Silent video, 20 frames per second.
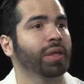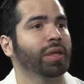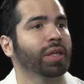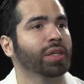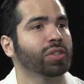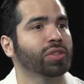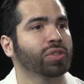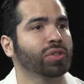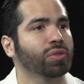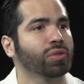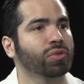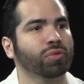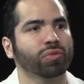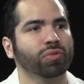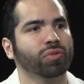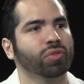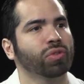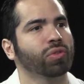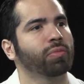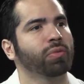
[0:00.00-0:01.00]
It's through
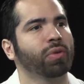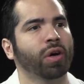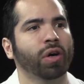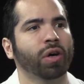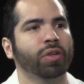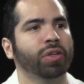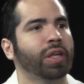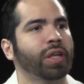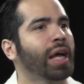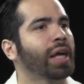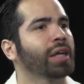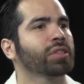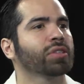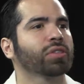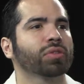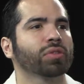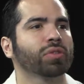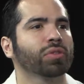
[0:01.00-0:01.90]
national